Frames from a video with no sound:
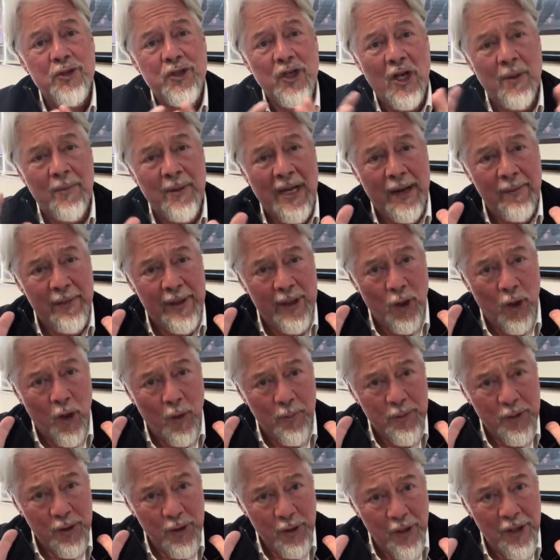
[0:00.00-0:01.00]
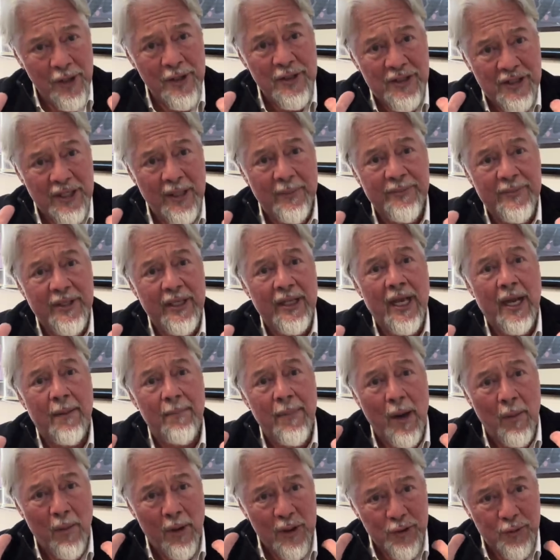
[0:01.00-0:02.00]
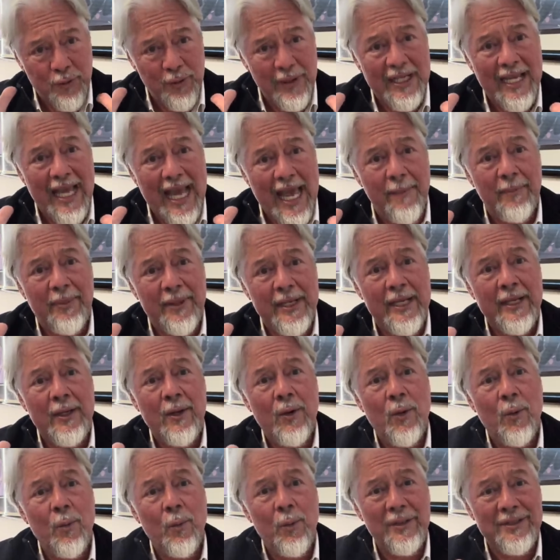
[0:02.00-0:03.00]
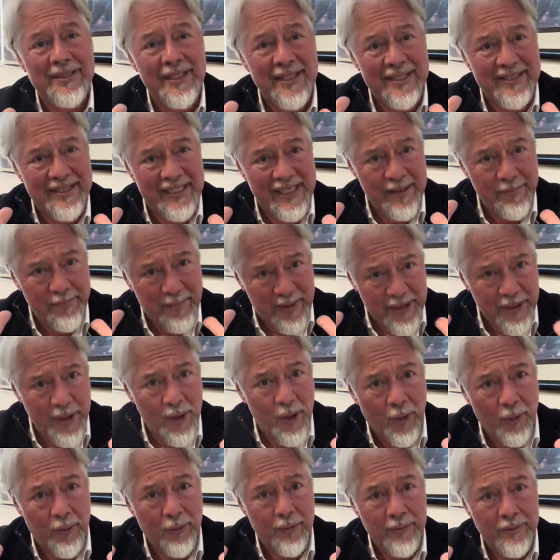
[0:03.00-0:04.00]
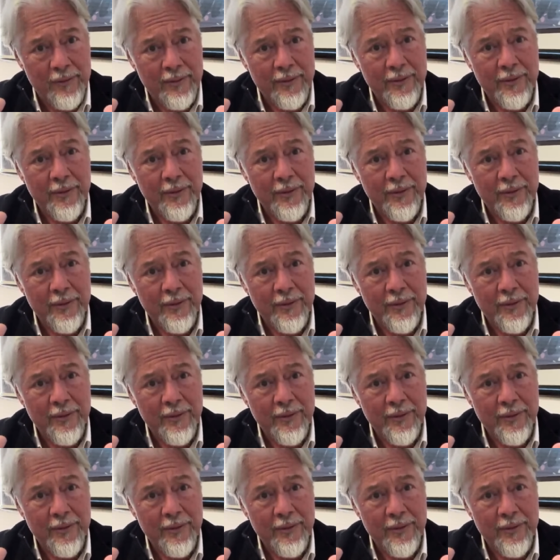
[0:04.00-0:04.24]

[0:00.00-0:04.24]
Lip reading: gentlemen, I really hope you learned something about what's really happening with the CPO,